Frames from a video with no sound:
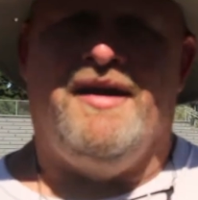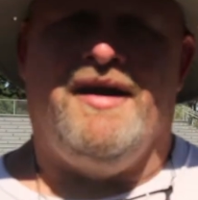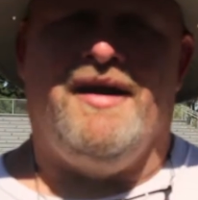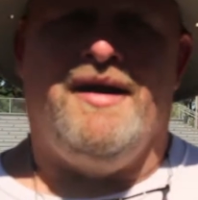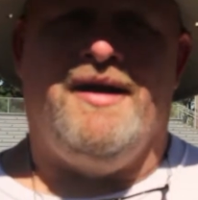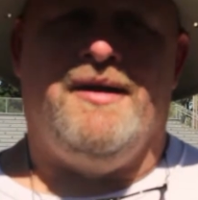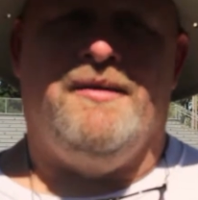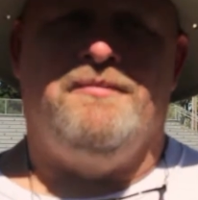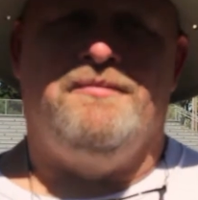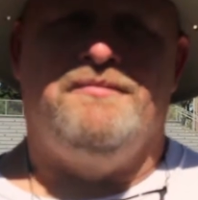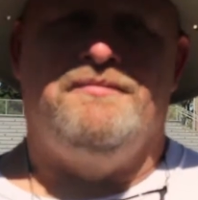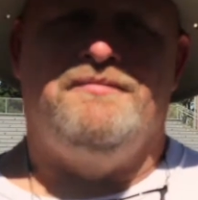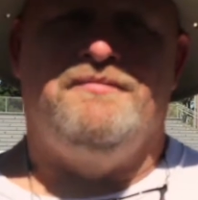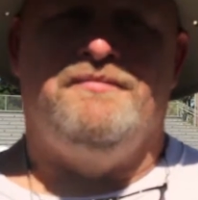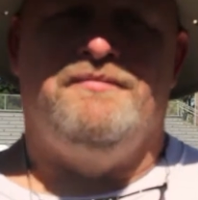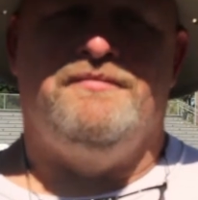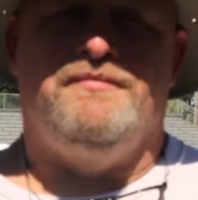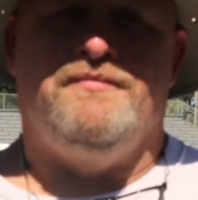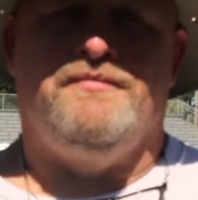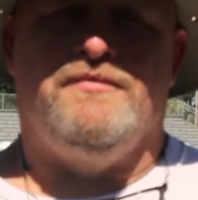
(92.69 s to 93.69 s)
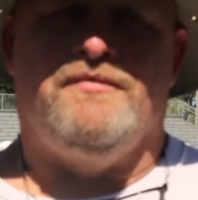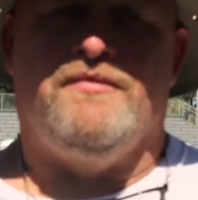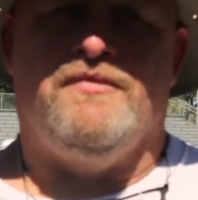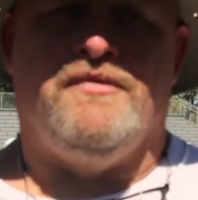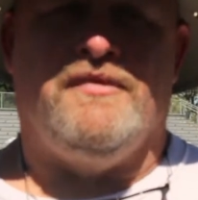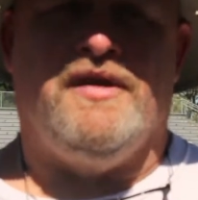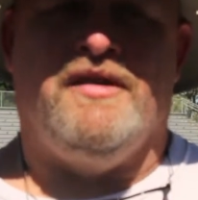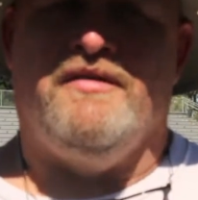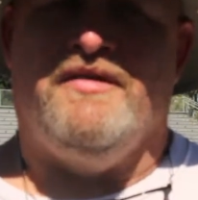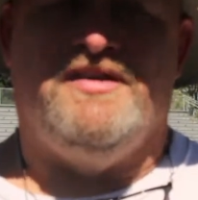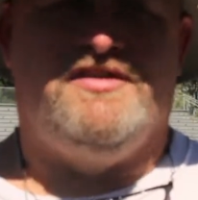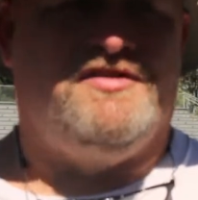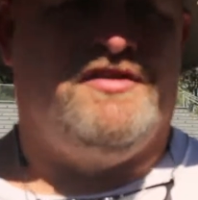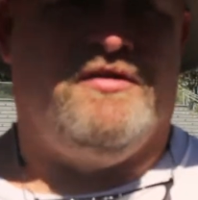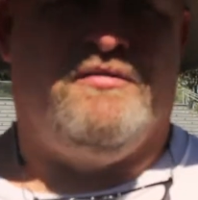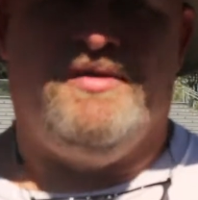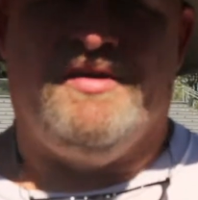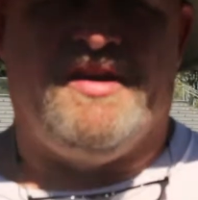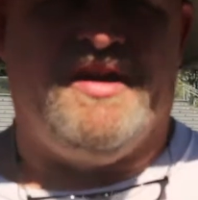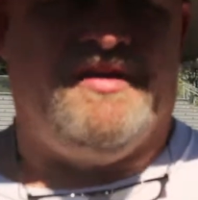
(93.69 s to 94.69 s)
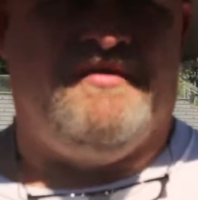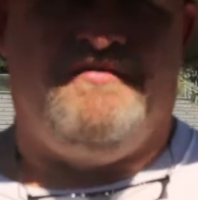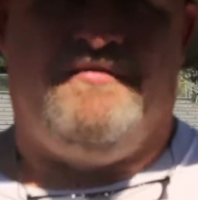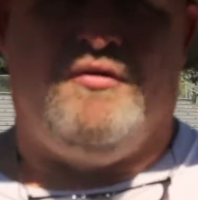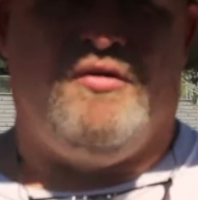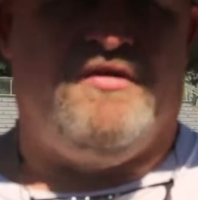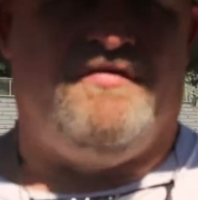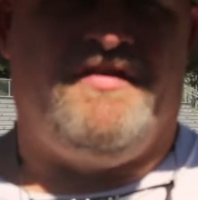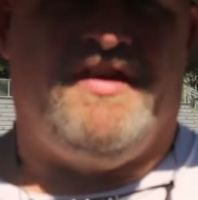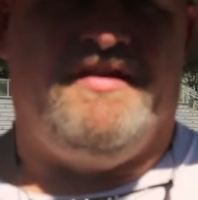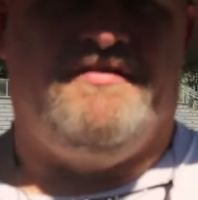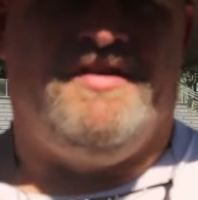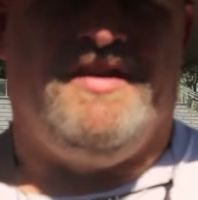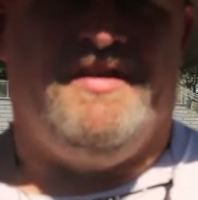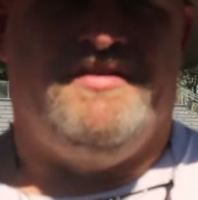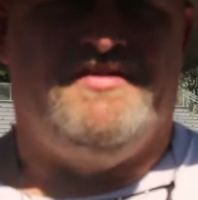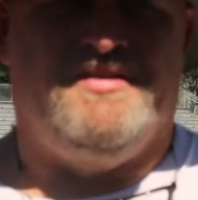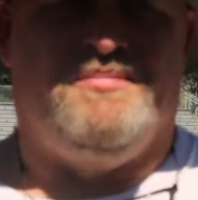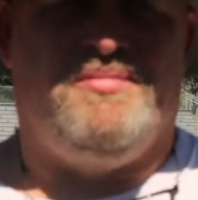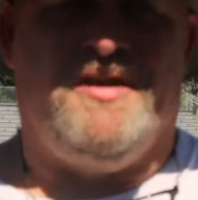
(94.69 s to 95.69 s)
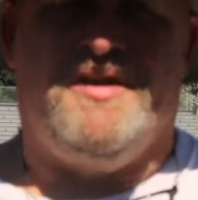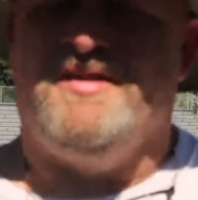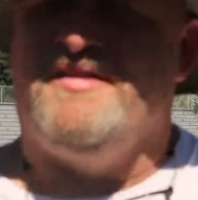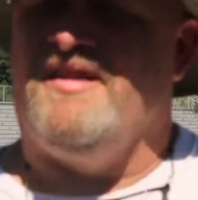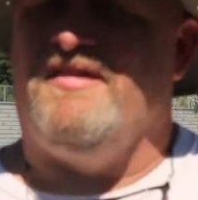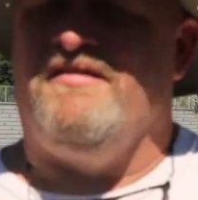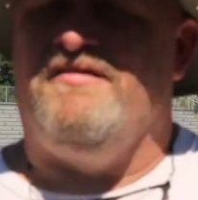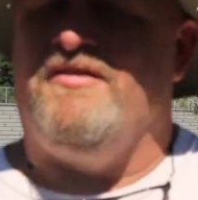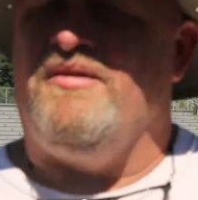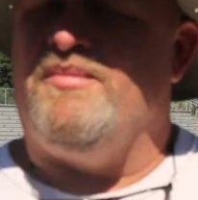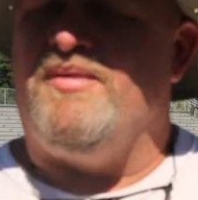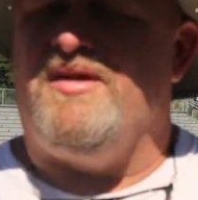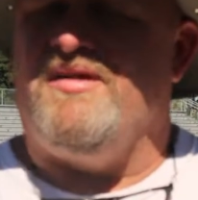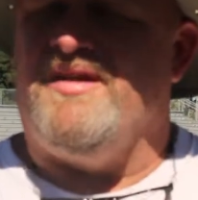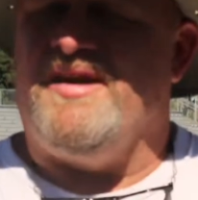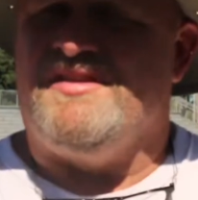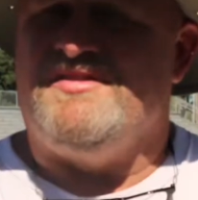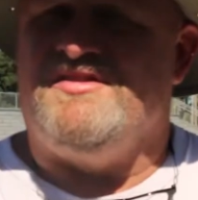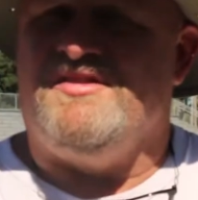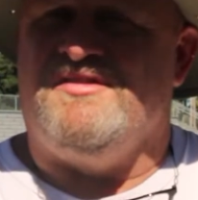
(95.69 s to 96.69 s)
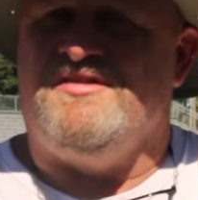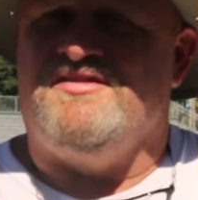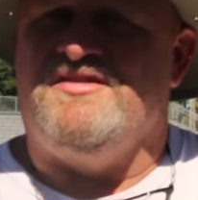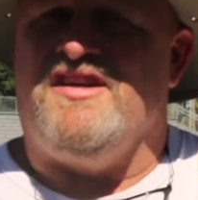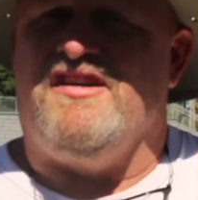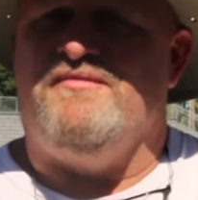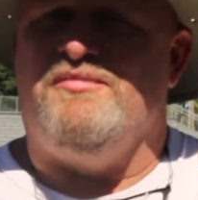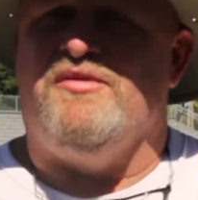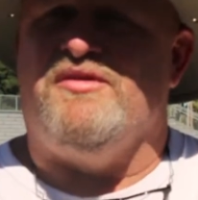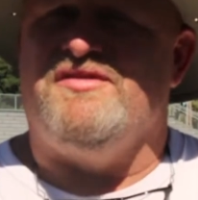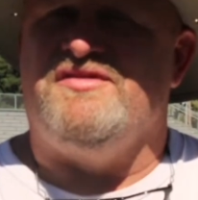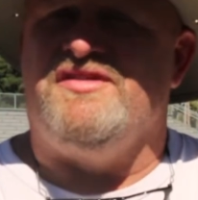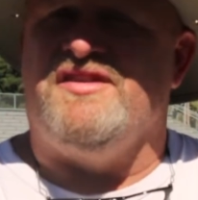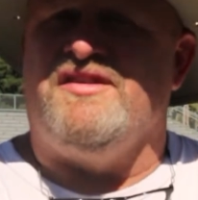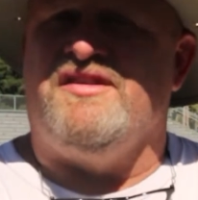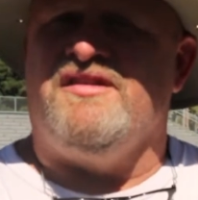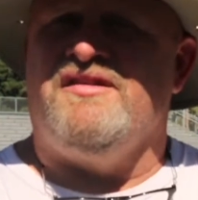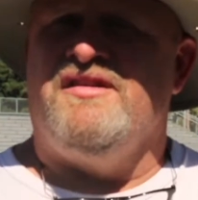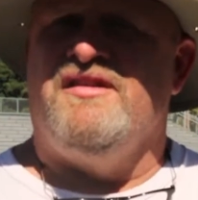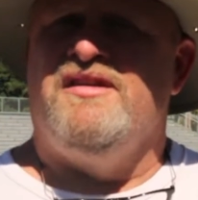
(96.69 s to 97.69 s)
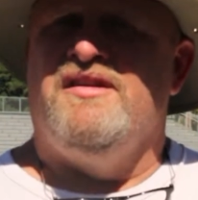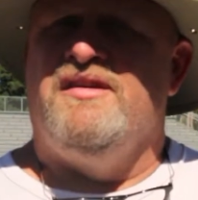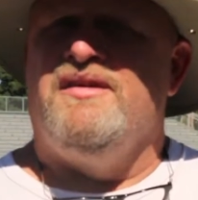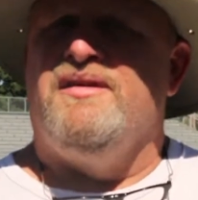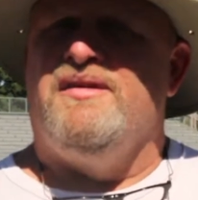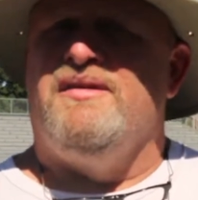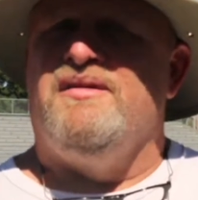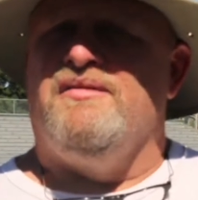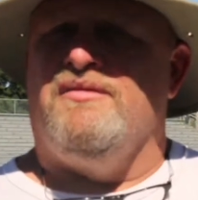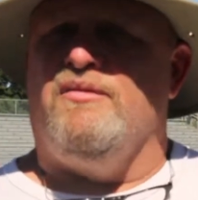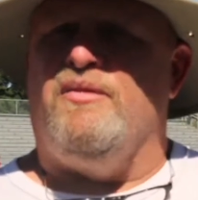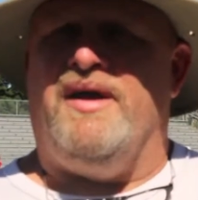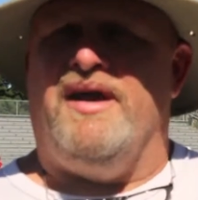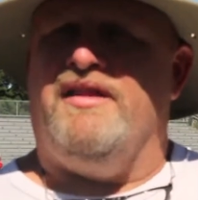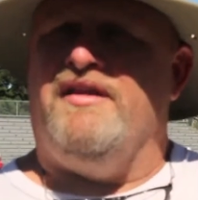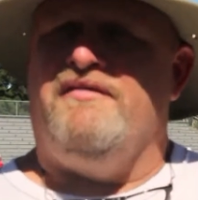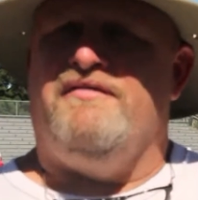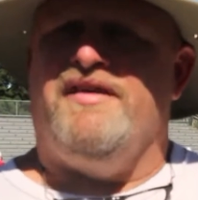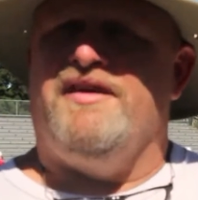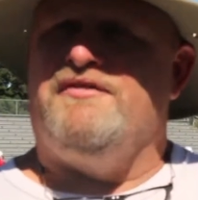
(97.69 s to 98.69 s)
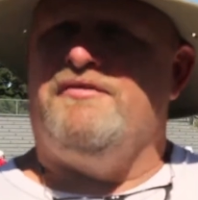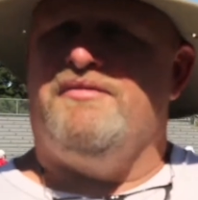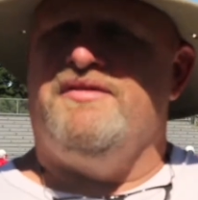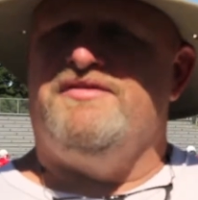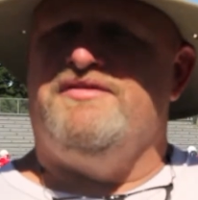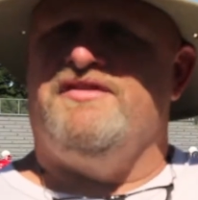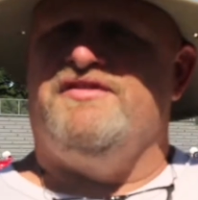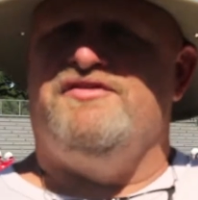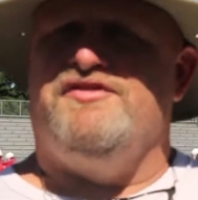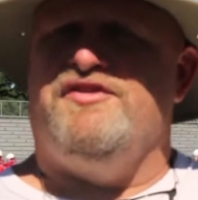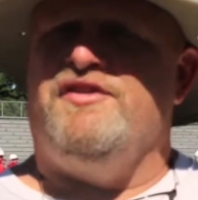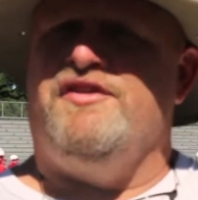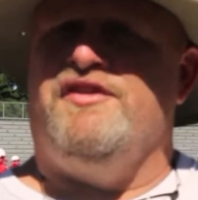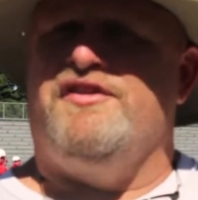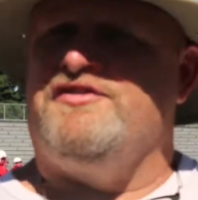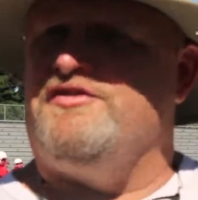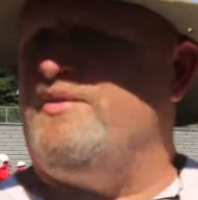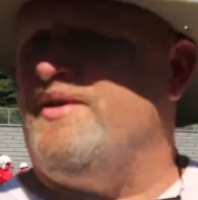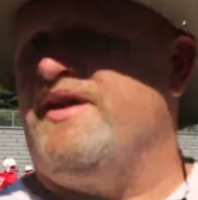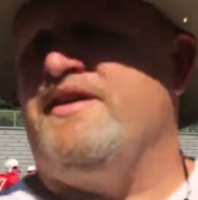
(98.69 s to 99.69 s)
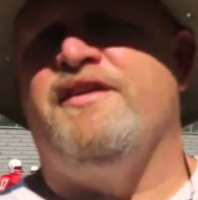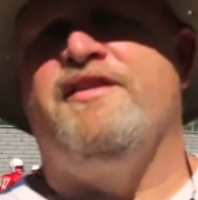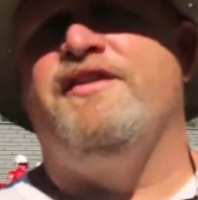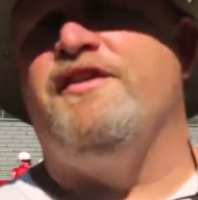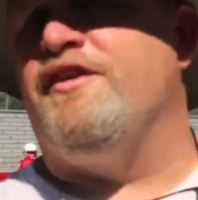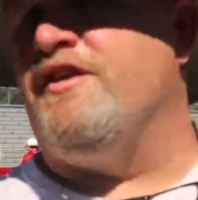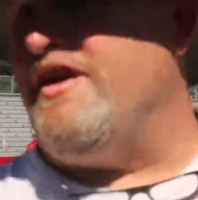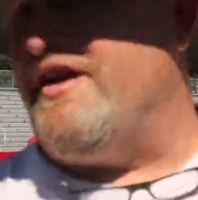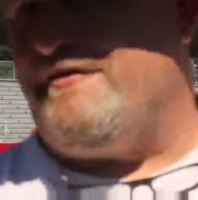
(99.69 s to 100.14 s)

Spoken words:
you know, this year we got 4 or 5 kids that played a ton of football last year, sophomores that are Wiley veterans as juniors. We've got another year